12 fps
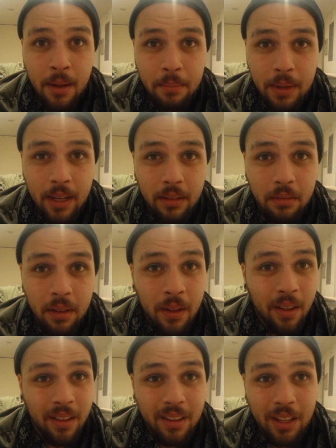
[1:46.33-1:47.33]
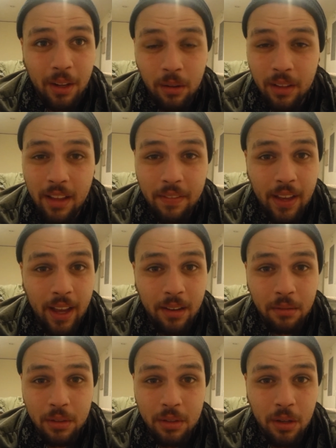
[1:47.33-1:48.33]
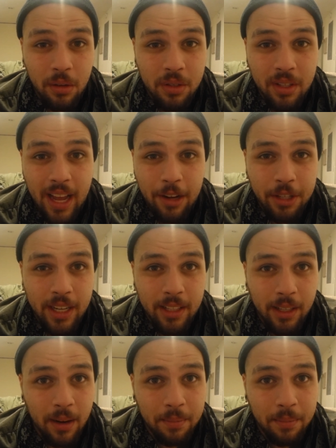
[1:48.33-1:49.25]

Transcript: But, Le'Veon was no slouch either.